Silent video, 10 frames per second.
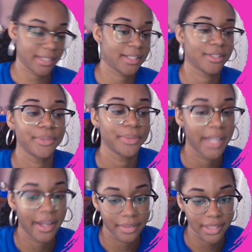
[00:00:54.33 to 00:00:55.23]
don't
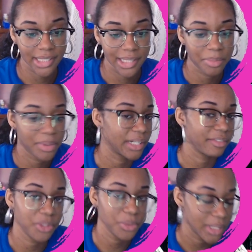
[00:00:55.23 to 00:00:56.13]
have the sync pair. Never
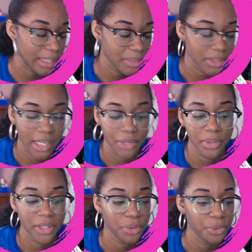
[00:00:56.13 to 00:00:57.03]
use them, so I
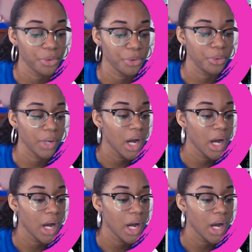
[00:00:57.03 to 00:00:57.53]
really don't know